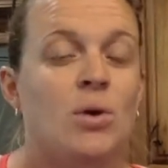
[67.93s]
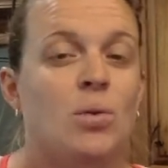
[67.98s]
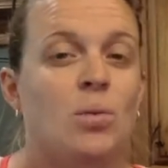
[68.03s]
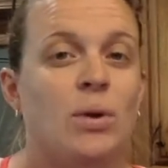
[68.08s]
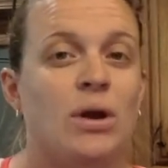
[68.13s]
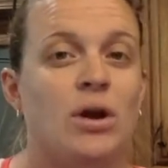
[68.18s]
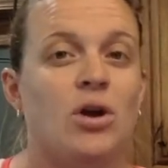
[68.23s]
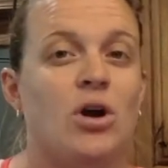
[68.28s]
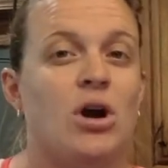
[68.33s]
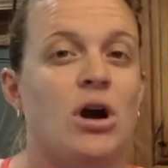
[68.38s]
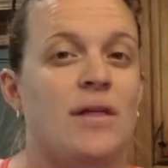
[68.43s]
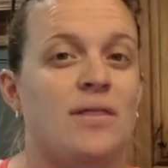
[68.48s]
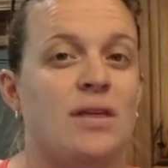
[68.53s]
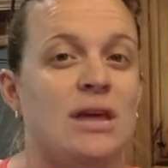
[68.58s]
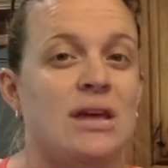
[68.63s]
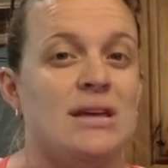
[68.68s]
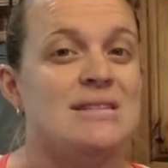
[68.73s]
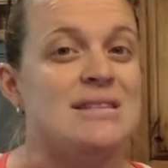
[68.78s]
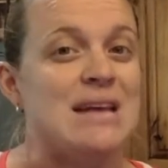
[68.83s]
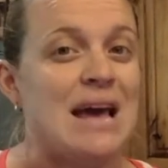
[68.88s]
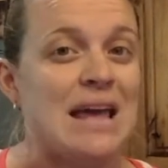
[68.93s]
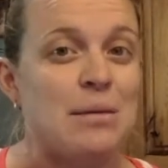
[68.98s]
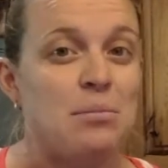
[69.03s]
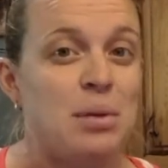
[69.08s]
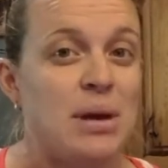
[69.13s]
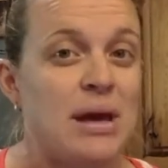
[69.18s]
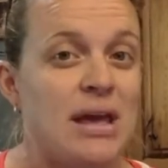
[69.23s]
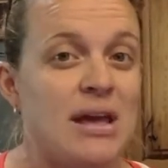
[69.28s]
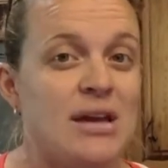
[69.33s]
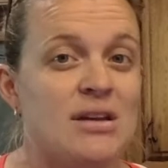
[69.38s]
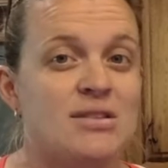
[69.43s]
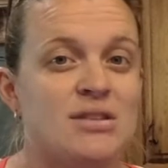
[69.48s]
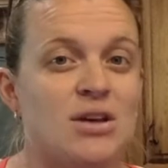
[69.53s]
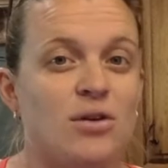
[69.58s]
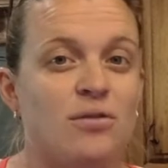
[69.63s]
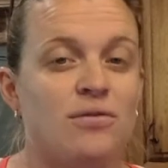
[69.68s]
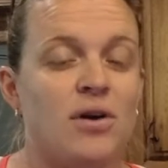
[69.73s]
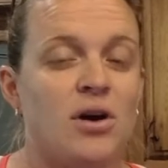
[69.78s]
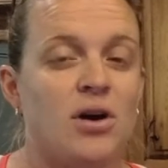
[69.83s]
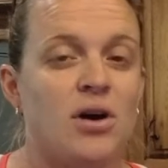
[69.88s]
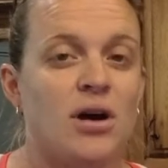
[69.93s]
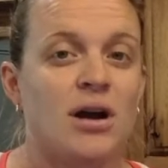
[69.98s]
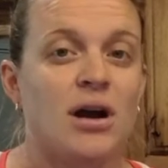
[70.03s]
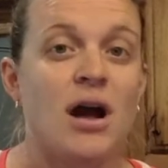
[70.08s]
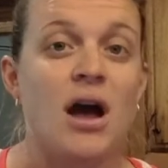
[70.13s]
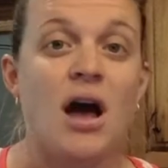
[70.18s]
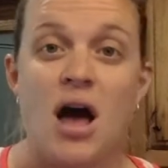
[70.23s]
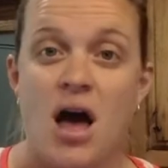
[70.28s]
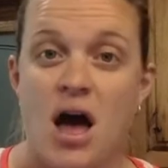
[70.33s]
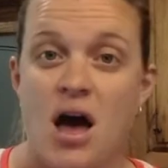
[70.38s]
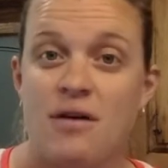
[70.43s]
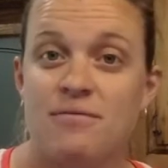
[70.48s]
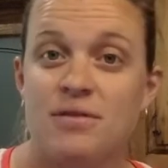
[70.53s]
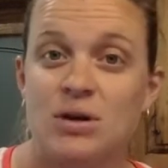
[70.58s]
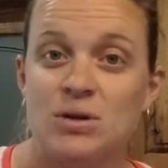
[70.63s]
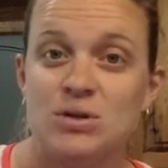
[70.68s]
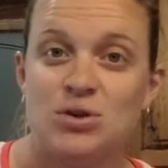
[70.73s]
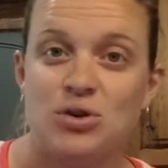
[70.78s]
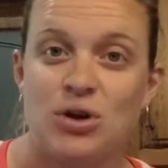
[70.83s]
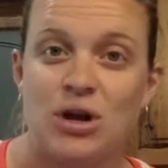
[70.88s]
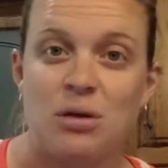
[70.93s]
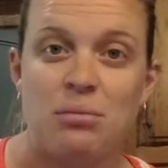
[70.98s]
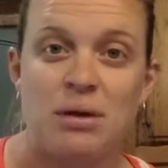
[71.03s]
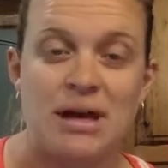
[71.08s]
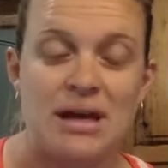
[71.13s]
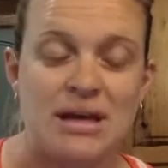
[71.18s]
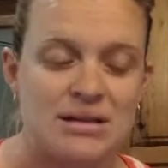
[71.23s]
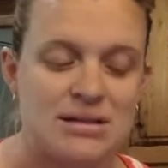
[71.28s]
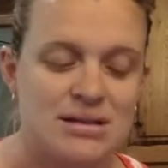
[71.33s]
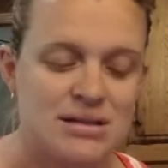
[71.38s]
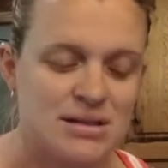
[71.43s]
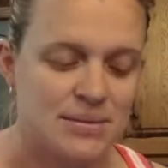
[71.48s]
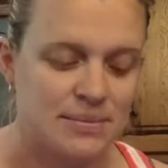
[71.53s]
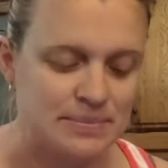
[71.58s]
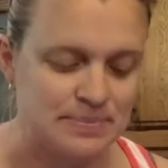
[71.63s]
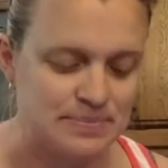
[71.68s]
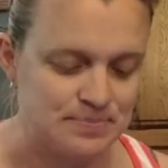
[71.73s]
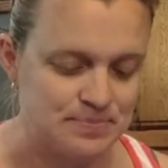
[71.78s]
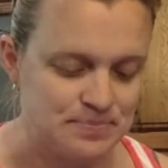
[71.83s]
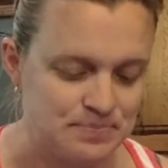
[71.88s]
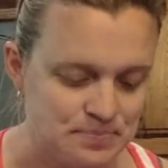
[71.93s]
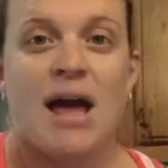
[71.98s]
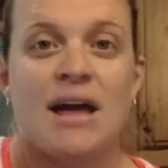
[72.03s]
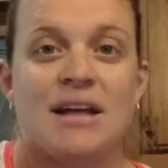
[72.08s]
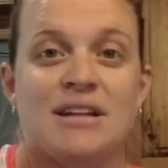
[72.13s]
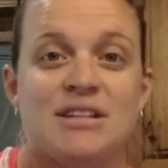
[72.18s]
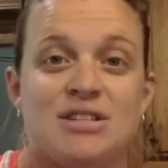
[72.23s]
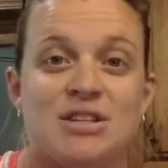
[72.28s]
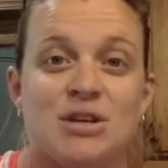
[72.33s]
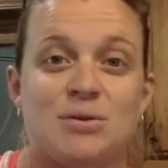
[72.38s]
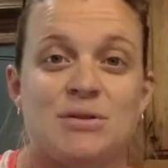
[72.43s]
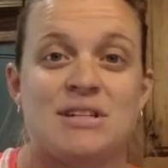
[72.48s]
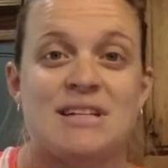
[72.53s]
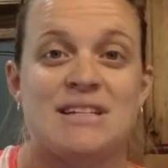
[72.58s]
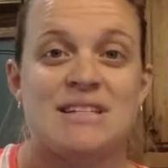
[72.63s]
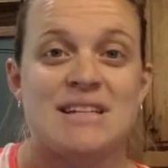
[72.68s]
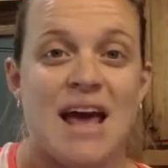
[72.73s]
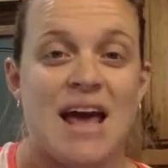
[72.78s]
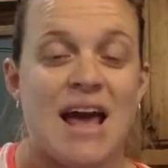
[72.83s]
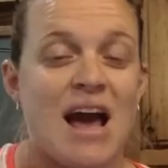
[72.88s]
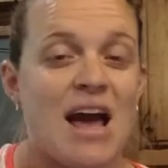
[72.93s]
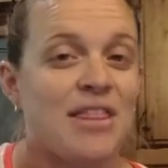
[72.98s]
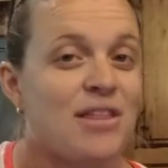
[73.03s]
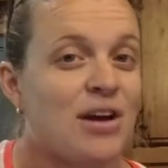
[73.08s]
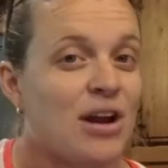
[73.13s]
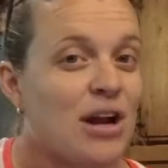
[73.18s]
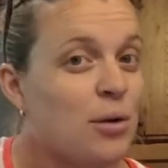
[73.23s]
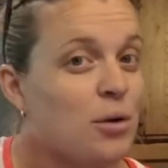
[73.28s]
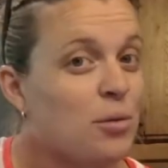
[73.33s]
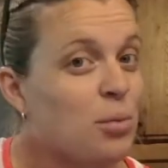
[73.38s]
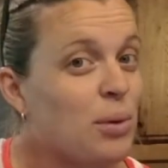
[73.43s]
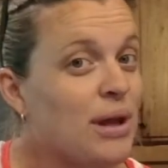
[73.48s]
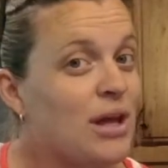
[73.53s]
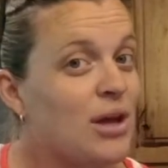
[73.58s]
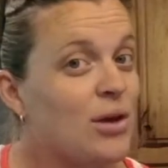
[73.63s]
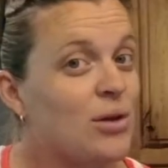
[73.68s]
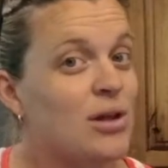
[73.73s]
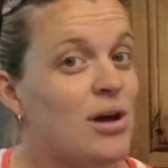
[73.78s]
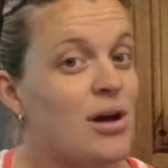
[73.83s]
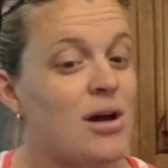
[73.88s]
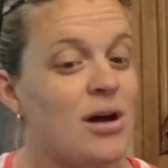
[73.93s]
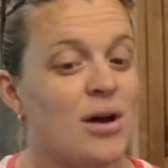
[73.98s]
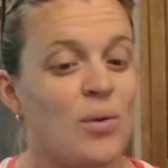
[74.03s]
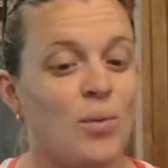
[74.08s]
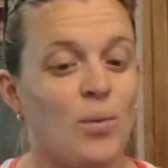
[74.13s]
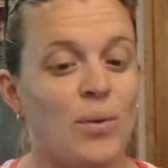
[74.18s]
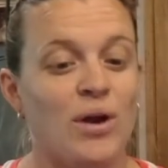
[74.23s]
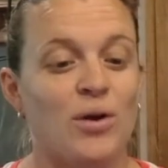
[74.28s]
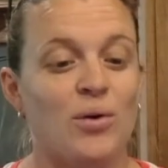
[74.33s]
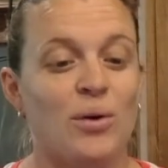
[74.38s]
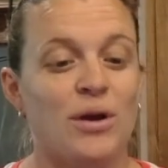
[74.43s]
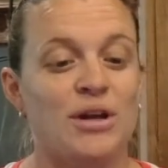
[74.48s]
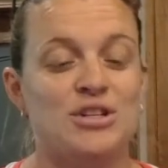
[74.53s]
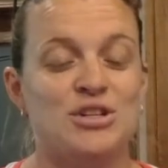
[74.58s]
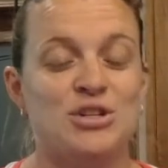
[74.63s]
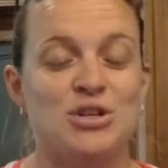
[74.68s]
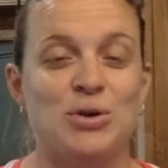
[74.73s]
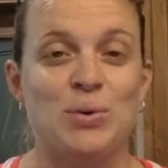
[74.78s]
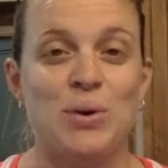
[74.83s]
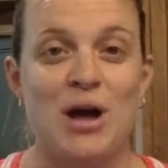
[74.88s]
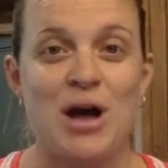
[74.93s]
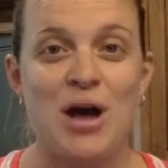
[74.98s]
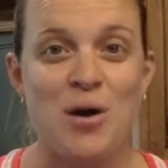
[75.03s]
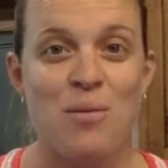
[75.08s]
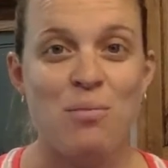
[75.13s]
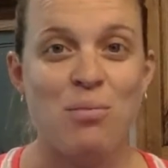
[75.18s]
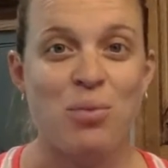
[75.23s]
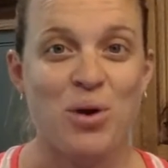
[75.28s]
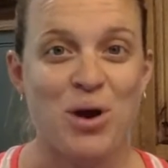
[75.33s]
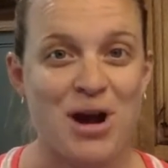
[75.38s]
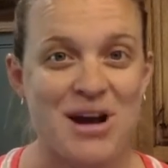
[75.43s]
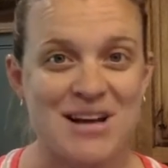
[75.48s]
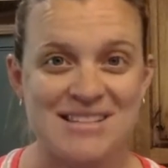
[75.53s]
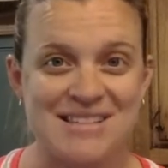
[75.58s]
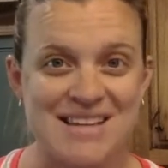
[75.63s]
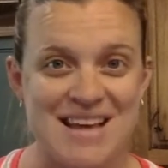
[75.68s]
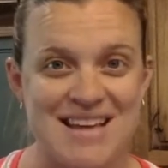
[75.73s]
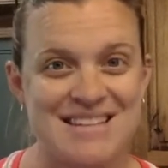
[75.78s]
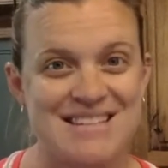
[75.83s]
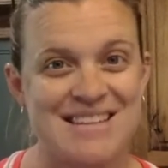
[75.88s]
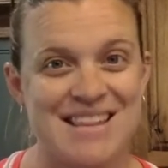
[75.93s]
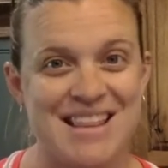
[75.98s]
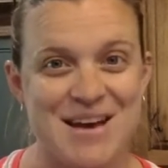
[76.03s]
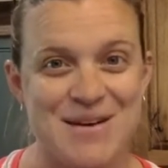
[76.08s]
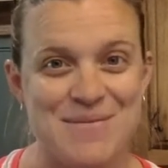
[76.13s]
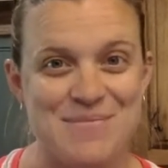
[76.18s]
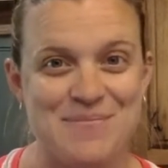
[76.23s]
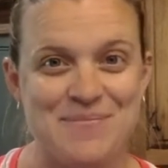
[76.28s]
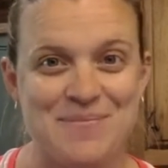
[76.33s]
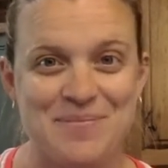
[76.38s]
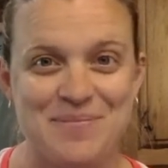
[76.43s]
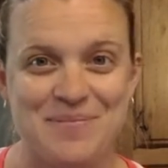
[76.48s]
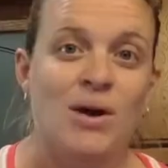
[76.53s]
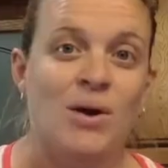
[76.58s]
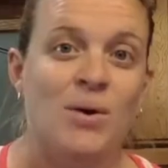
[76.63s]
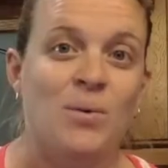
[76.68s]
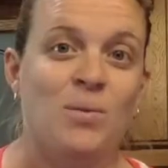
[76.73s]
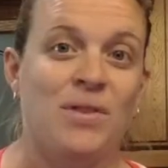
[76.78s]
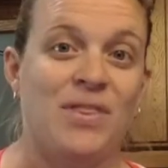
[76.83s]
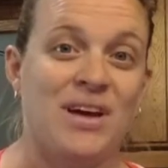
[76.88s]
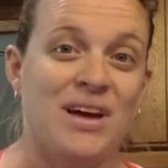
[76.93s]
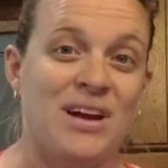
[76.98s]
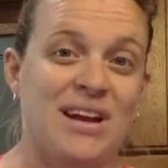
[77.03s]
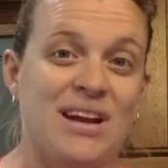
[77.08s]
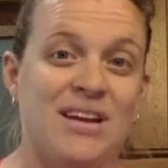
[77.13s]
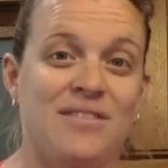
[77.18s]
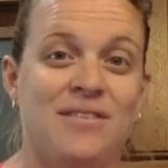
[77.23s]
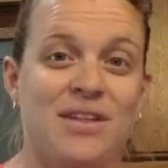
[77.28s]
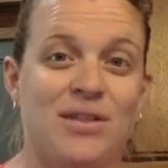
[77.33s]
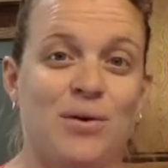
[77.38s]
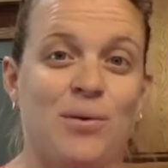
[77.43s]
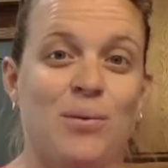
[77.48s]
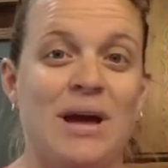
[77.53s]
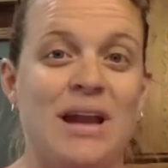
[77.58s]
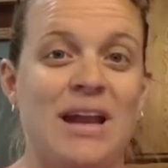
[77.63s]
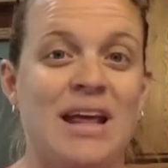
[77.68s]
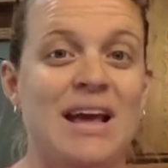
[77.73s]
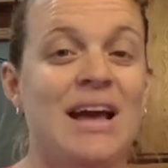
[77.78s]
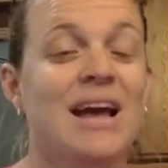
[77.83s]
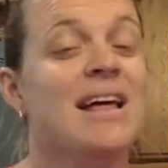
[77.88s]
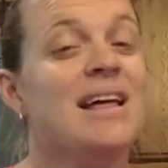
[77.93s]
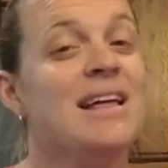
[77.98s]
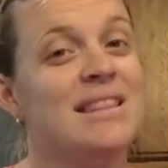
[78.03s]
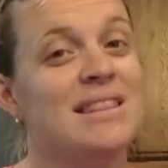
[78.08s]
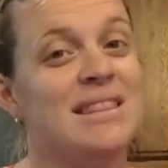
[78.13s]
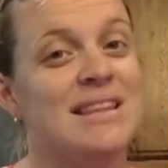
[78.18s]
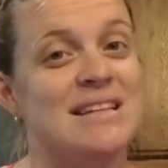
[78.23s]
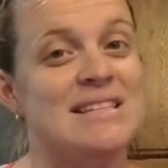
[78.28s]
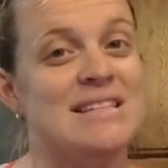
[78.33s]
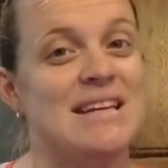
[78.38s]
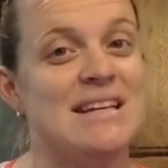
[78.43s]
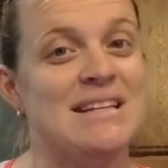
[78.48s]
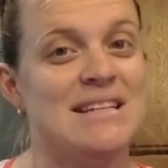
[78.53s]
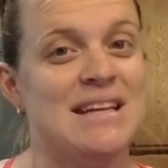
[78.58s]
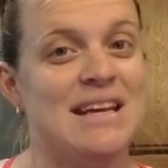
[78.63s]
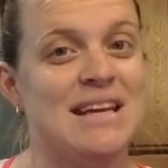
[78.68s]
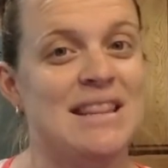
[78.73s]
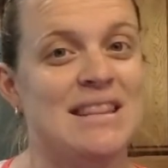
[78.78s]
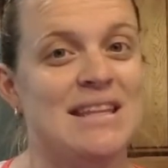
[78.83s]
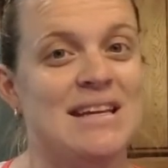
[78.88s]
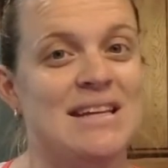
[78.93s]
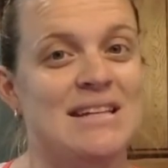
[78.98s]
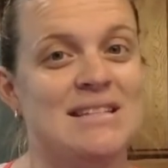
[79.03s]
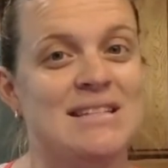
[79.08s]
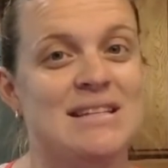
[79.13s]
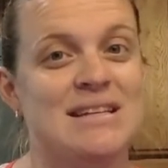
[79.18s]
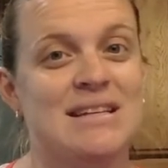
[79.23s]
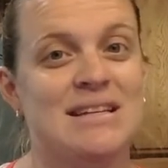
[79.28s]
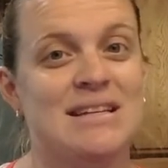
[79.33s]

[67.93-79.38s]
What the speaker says: We are on the second picking so far of those green beans. And so today I thought I would bring you along and we are going to process them. Without any further waiting, let's get to getting these